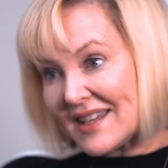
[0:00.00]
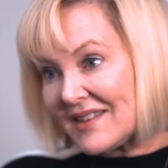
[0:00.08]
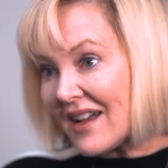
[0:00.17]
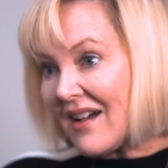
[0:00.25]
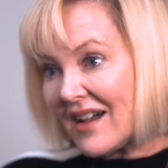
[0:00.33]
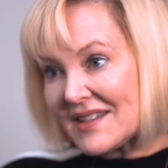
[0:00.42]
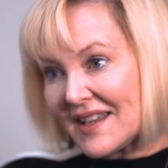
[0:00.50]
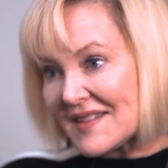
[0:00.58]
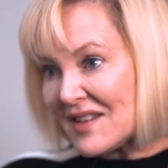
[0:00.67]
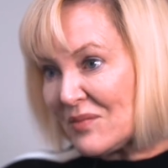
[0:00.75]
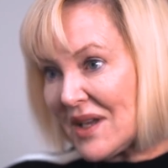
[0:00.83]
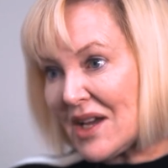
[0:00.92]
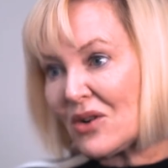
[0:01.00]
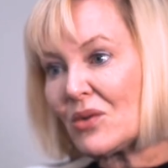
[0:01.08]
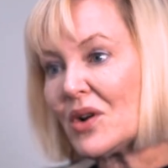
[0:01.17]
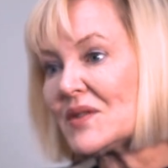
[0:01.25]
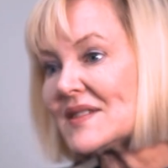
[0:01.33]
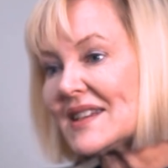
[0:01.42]
in the context of being a
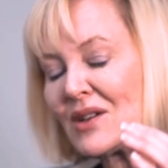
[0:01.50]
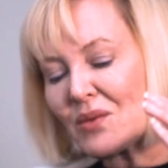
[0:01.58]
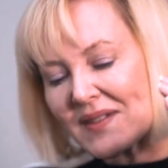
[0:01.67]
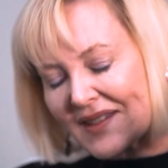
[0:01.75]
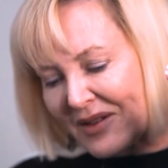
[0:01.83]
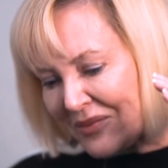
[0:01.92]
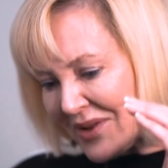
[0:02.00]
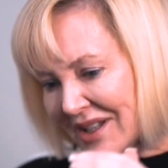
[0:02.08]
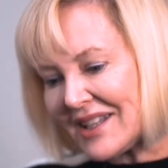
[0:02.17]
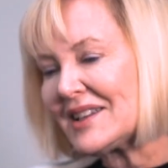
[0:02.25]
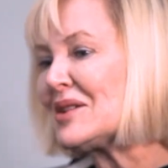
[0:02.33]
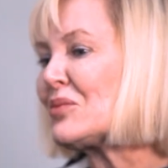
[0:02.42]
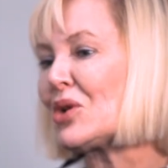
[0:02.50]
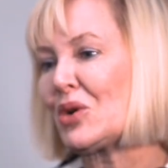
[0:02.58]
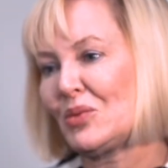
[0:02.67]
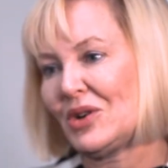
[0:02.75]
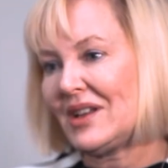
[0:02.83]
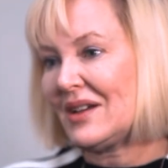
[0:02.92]
roast, it was completely
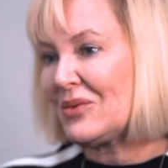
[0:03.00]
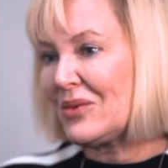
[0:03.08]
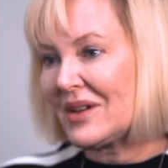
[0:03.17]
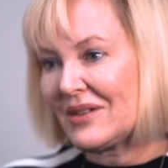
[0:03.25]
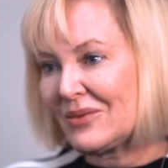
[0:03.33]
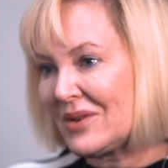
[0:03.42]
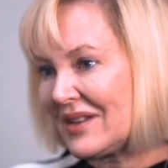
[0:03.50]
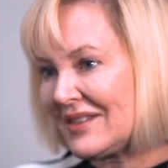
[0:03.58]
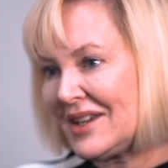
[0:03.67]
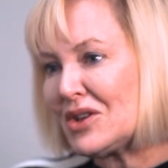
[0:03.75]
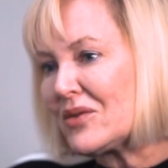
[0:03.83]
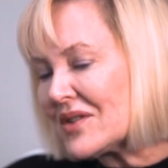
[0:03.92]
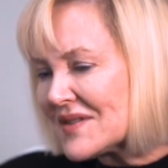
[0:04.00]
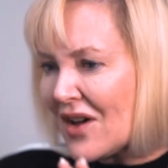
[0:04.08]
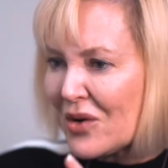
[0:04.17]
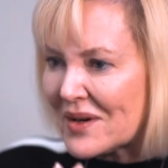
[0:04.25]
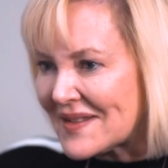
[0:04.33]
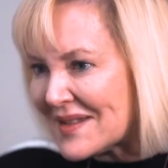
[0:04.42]
appropriate with you know, there's
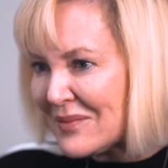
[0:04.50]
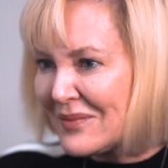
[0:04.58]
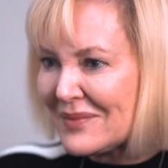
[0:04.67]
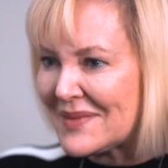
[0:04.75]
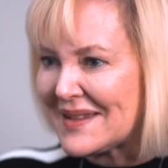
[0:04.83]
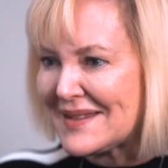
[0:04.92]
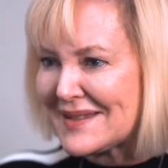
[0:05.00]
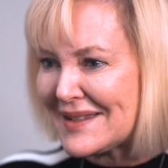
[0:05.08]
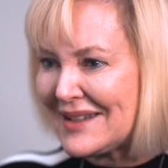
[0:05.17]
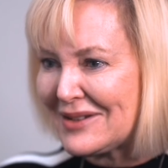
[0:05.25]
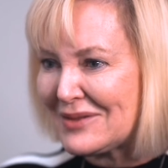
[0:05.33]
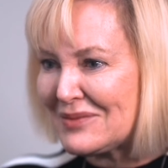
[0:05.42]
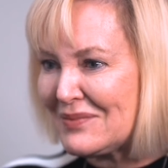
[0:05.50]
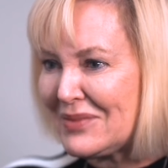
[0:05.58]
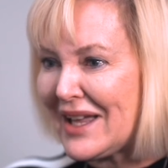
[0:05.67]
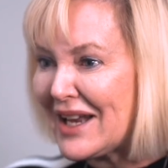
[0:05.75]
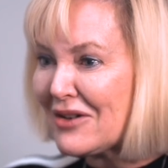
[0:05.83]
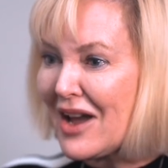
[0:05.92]
always some, you're
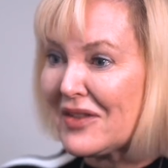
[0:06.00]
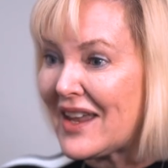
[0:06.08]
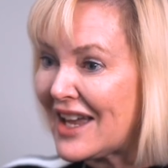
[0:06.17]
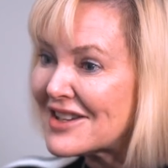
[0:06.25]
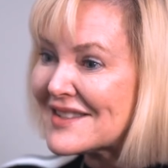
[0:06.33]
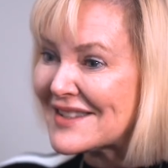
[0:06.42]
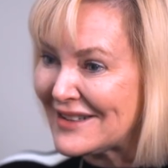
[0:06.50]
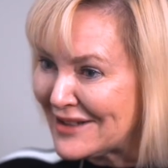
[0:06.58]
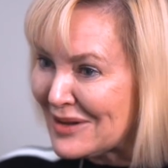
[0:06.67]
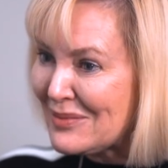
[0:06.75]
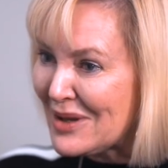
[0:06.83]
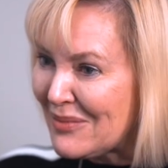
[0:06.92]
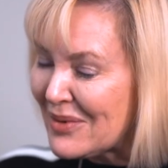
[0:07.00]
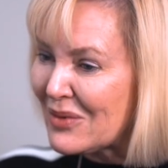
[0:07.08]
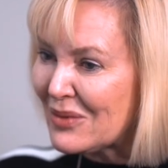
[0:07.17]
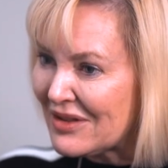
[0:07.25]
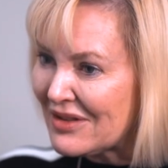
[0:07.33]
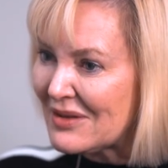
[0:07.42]
playing around the edges a little bit, but
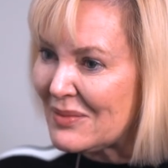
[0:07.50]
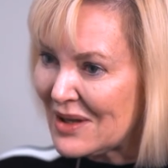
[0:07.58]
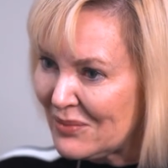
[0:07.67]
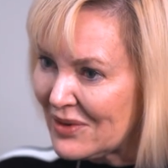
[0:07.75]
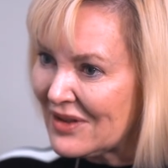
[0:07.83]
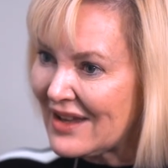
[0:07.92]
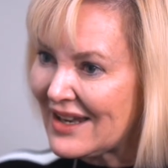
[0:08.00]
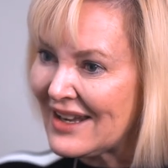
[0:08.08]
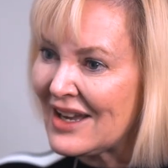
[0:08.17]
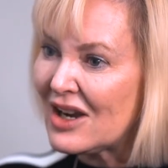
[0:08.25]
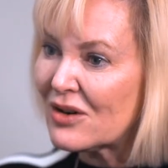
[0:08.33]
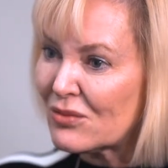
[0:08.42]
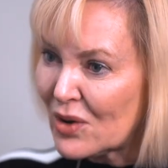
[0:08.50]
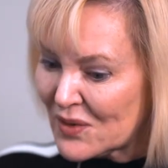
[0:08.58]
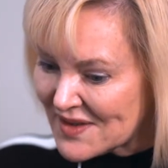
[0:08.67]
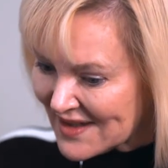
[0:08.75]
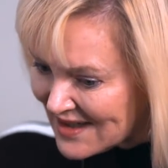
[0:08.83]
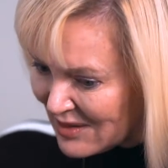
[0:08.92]
with the people that
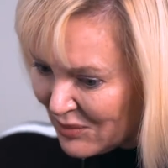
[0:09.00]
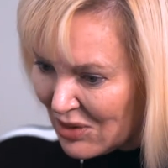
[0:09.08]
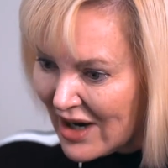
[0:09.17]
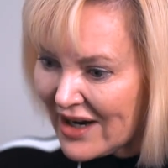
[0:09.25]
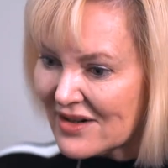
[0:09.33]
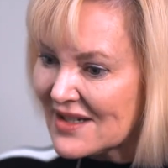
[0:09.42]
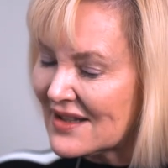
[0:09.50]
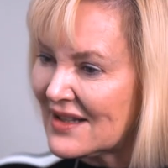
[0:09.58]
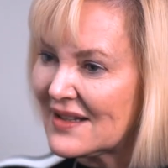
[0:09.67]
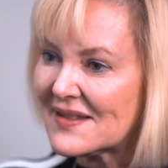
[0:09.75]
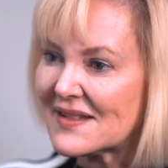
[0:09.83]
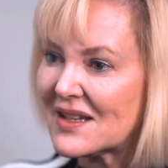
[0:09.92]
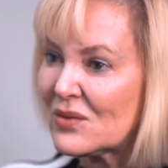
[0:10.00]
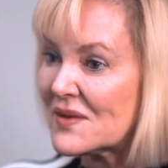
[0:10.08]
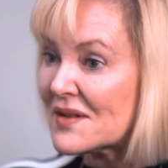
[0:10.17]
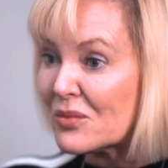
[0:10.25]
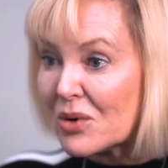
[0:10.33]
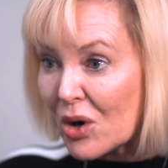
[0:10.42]
roasted him prior to this, it
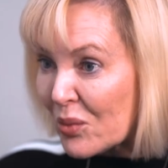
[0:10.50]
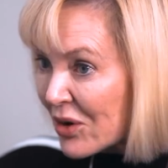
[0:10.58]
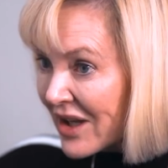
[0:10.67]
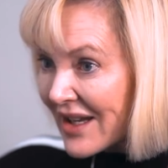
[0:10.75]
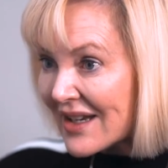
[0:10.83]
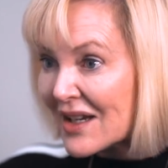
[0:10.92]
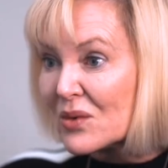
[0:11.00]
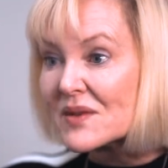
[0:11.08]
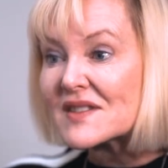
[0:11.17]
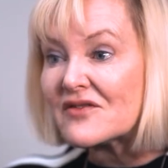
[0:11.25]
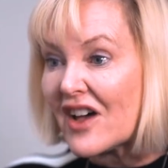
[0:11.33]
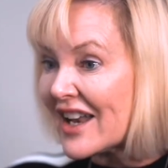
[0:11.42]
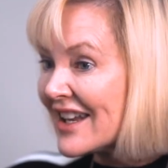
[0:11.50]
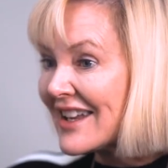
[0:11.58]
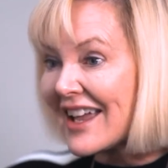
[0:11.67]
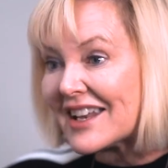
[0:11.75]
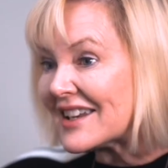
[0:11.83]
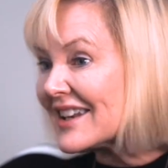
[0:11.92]
was appropriate. It yeah. was
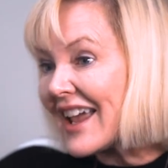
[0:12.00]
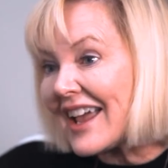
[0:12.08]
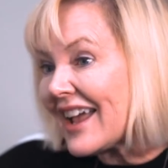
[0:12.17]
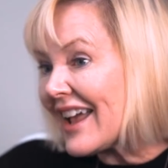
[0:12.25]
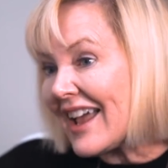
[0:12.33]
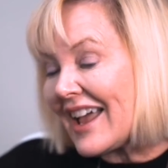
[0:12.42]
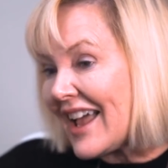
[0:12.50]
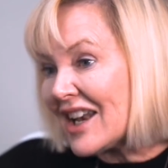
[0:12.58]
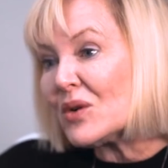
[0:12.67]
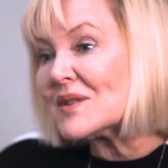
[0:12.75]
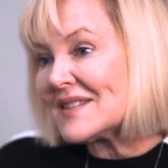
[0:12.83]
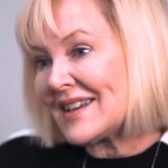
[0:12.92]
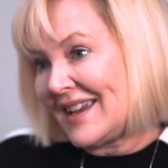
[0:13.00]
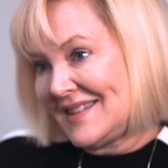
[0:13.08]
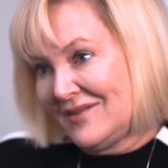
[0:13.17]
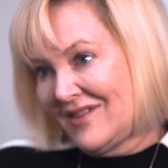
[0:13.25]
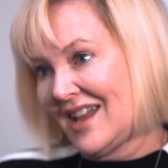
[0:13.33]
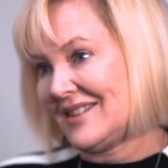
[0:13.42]
funny and it was a
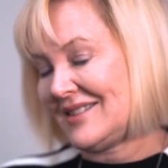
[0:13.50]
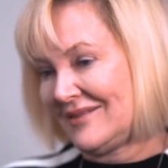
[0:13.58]
nice event.